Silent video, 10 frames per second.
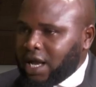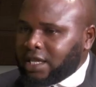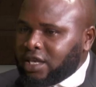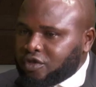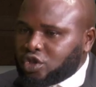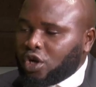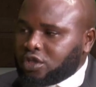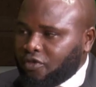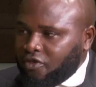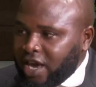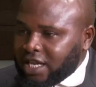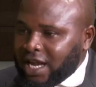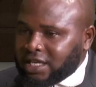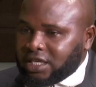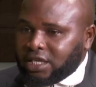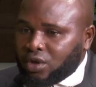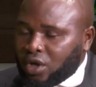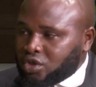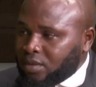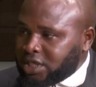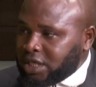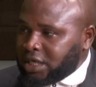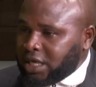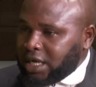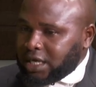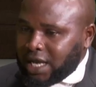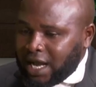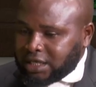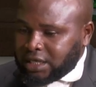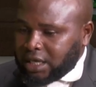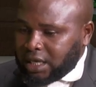And if such failed and he does something that